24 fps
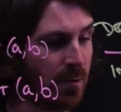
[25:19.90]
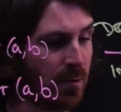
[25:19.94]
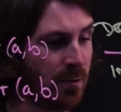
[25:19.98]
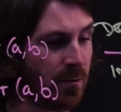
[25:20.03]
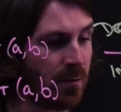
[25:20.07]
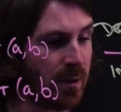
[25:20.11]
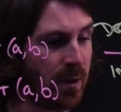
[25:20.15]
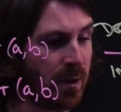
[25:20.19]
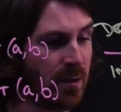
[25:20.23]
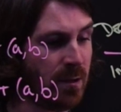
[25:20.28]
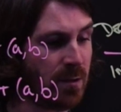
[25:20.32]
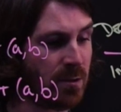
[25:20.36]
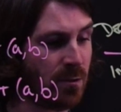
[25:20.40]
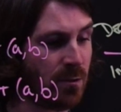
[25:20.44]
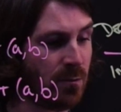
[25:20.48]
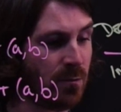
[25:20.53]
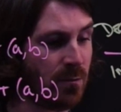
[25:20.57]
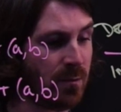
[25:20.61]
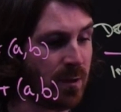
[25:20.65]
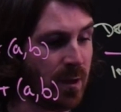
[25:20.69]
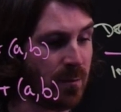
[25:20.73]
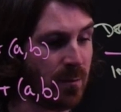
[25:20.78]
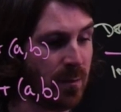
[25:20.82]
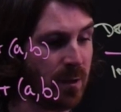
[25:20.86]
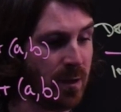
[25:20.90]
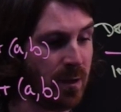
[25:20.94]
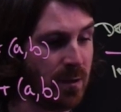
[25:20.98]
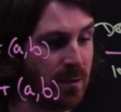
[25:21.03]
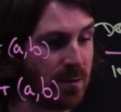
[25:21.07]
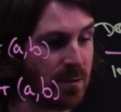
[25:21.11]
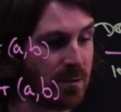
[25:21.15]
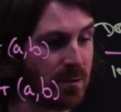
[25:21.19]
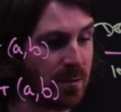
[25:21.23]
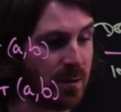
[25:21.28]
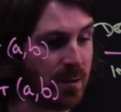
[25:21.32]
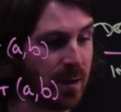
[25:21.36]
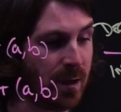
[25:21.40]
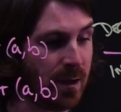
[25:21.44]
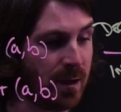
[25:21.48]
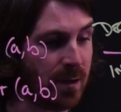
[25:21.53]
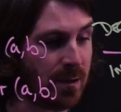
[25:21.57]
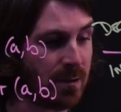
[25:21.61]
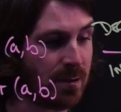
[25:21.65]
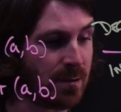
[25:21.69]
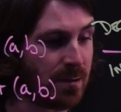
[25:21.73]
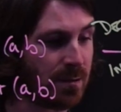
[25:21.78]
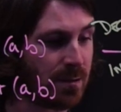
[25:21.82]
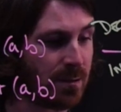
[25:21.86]
Okay, so that means
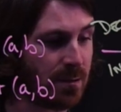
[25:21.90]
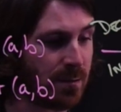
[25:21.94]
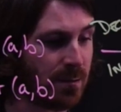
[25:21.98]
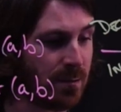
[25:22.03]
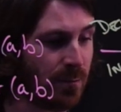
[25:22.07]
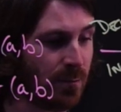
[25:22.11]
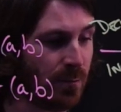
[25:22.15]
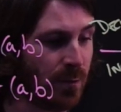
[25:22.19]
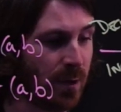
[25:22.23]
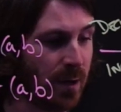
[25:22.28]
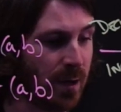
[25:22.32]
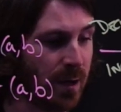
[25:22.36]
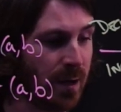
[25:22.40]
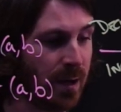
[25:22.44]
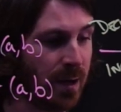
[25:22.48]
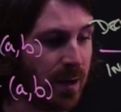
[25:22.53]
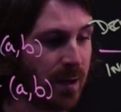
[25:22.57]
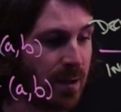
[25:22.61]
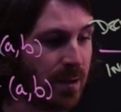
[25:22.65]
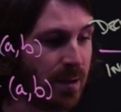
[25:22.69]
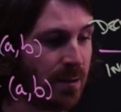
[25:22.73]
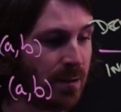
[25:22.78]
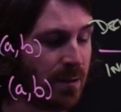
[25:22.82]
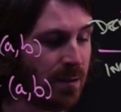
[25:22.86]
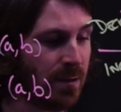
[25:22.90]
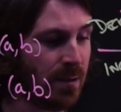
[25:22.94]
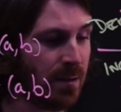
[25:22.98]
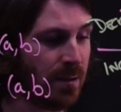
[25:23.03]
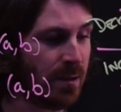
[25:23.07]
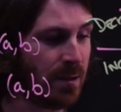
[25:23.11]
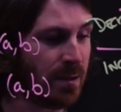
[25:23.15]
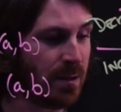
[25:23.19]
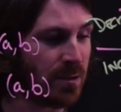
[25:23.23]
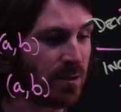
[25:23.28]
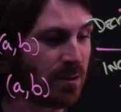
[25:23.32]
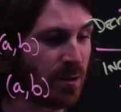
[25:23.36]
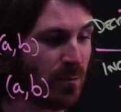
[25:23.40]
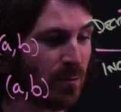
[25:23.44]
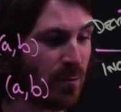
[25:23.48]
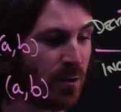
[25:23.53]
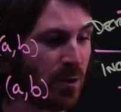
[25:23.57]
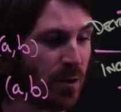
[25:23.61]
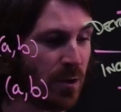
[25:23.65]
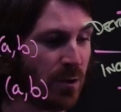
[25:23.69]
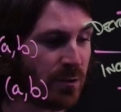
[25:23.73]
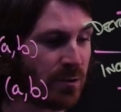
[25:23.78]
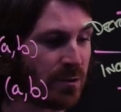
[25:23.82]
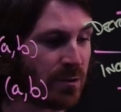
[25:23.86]
that y is some
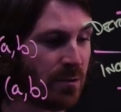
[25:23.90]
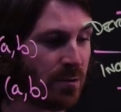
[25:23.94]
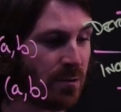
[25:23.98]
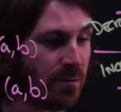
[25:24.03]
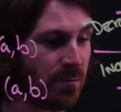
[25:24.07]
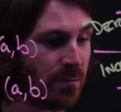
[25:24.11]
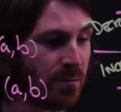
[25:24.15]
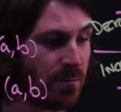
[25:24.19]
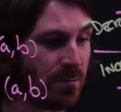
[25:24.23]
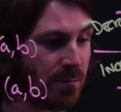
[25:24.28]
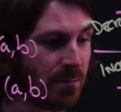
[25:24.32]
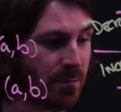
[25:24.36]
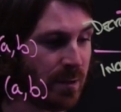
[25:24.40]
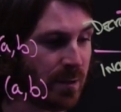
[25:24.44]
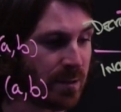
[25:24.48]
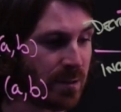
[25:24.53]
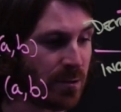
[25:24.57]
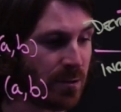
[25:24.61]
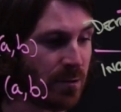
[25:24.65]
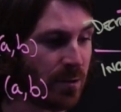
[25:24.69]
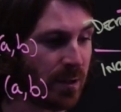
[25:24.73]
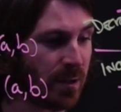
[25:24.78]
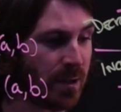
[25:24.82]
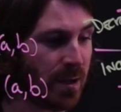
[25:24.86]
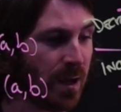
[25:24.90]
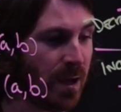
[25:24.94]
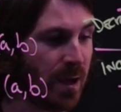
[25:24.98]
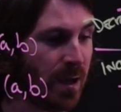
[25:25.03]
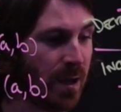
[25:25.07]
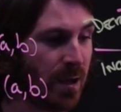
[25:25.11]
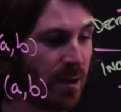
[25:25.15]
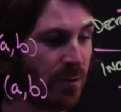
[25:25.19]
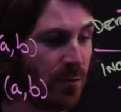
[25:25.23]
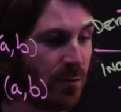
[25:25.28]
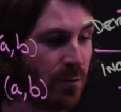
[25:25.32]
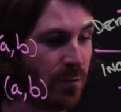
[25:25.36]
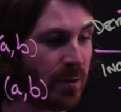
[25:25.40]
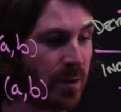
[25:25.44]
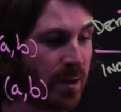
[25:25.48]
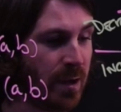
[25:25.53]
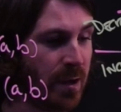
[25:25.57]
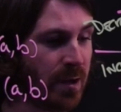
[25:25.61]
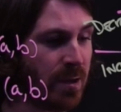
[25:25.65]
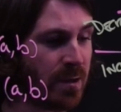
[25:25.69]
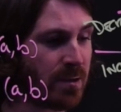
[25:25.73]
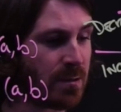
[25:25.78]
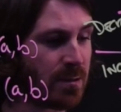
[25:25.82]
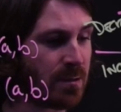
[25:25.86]
constant, let's call it k over
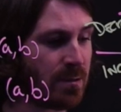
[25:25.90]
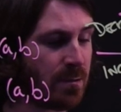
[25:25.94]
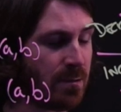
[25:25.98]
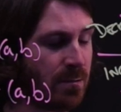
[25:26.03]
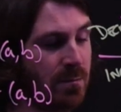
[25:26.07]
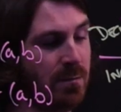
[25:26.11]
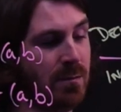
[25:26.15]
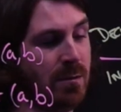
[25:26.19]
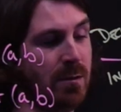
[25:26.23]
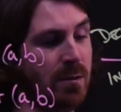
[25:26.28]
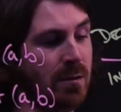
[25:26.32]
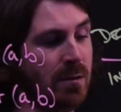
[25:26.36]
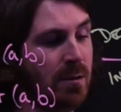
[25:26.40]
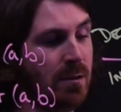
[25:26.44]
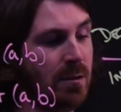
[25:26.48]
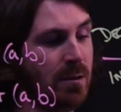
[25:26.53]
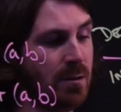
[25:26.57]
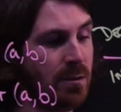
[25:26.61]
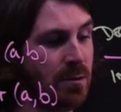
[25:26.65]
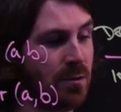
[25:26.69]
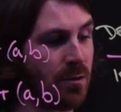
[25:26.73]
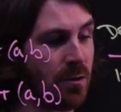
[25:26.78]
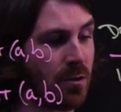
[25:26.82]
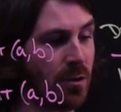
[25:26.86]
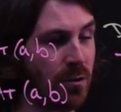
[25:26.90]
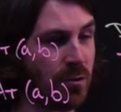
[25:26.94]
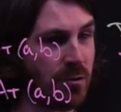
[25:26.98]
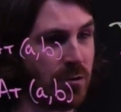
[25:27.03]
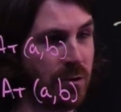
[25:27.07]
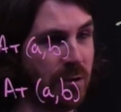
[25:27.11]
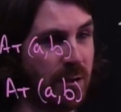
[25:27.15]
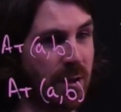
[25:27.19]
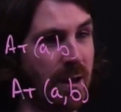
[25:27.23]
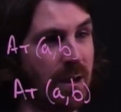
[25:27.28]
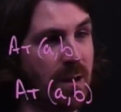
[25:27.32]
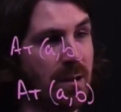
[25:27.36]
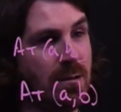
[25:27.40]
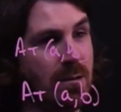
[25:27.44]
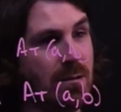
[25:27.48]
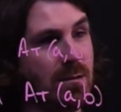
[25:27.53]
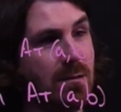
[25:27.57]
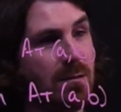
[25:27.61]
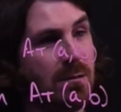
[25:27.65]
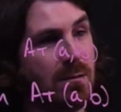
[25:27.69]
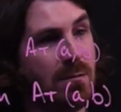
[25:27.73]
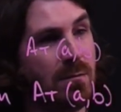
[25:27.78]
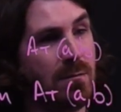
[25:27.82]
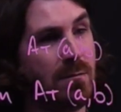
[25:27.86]
x. So the contour lines
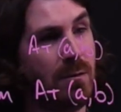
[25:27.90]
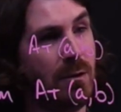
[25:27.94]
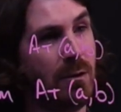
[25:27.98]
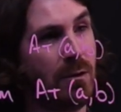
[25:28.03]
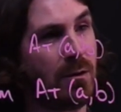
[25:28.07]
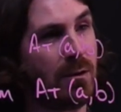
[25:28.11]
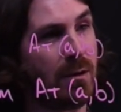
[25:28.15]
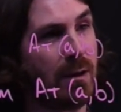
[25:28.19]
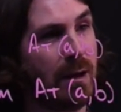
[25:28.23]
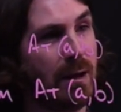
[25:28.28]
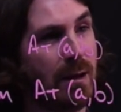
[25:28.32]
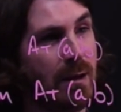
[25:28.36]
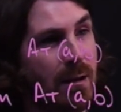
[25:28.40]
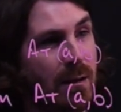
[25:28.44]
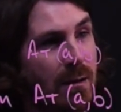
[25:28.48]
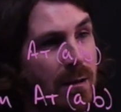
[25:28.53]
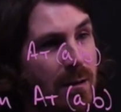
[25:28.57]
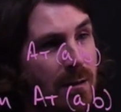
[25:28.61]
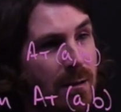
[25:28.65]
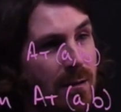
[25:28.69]
look like